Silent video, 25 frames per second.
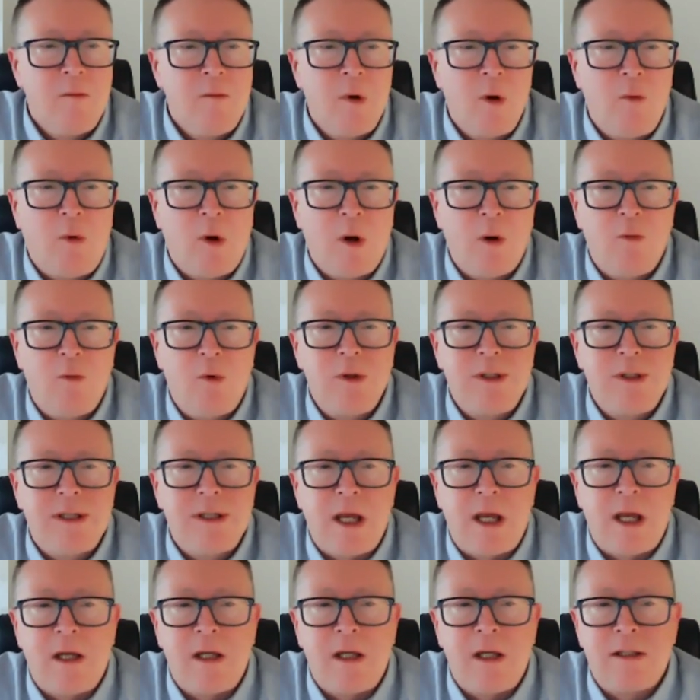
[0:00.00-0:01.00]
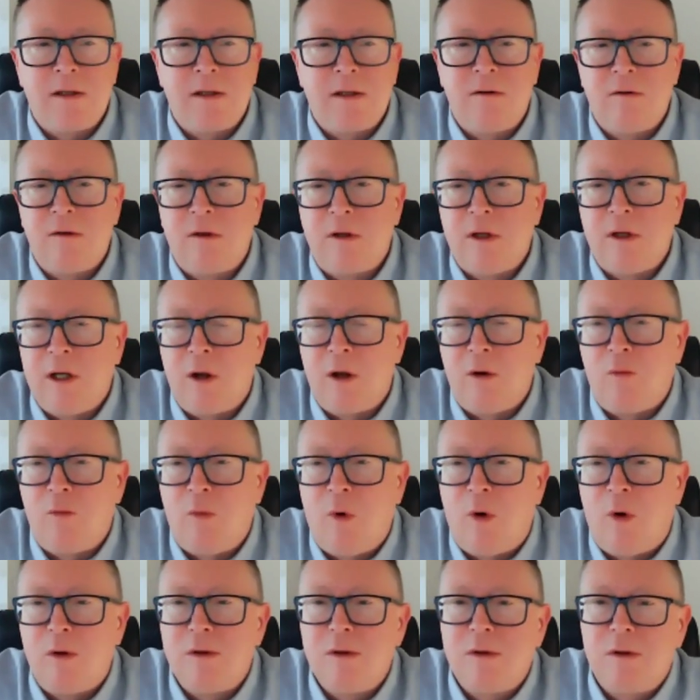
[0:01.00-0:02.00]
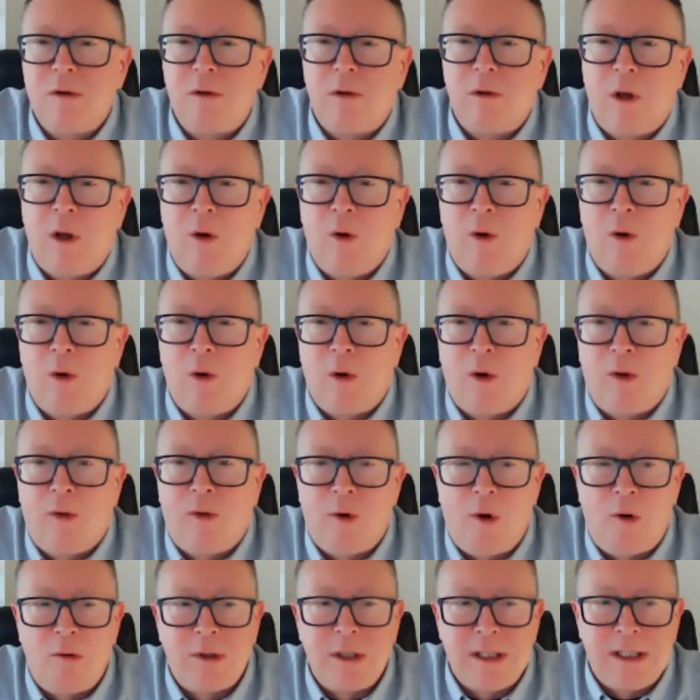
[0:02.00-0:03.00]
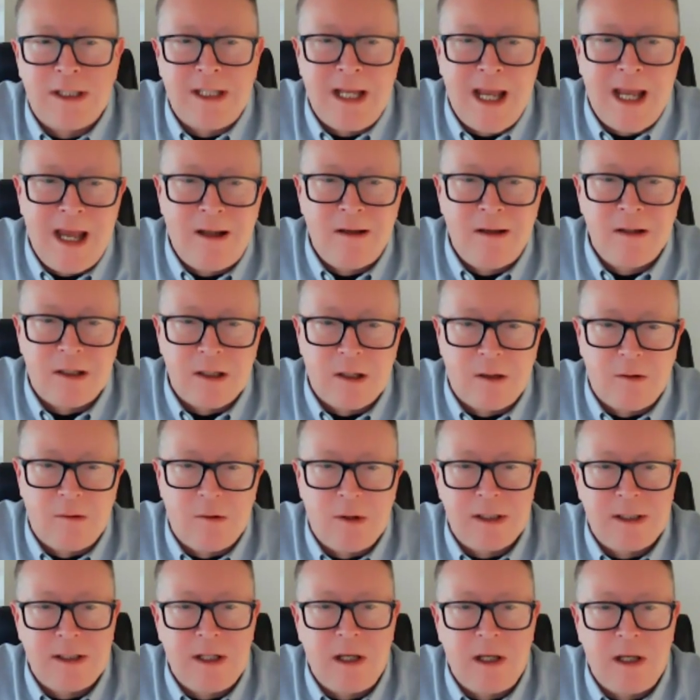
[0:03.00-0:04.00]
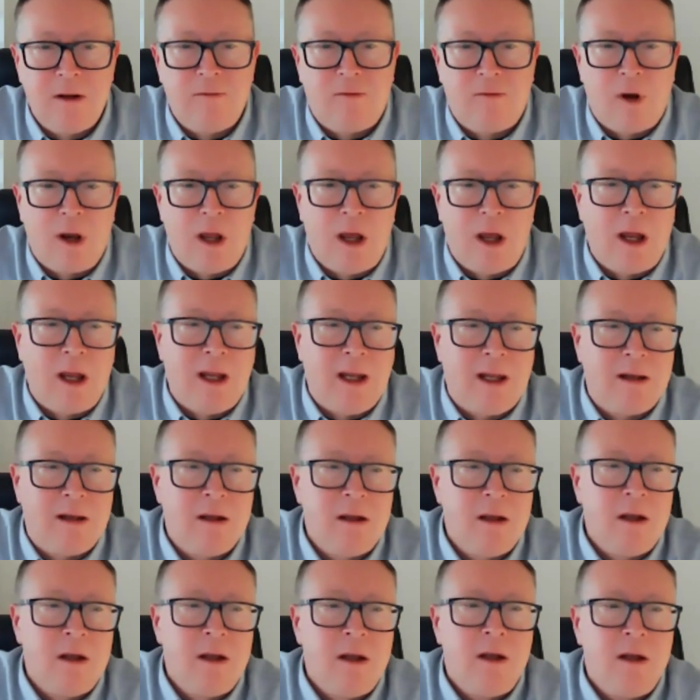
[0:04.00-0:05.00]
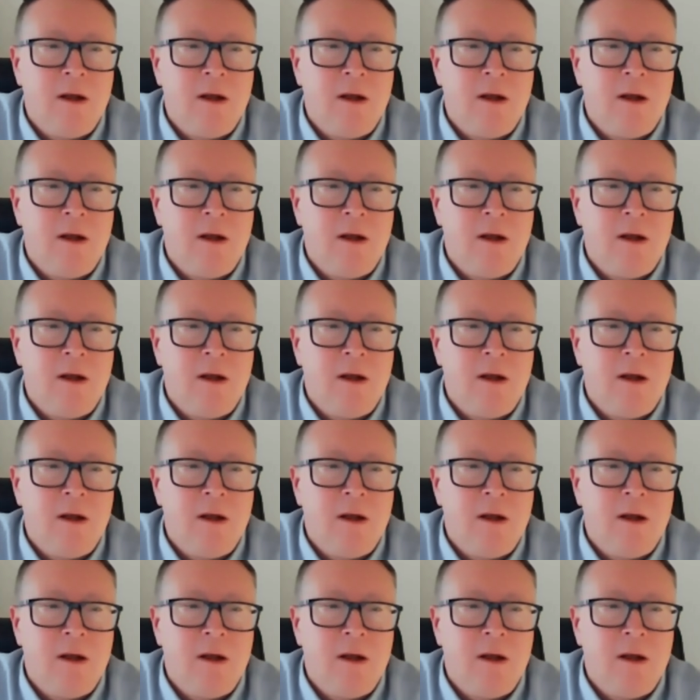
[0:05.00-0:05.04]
But what I would say is, and, what local authorities can do is kind of like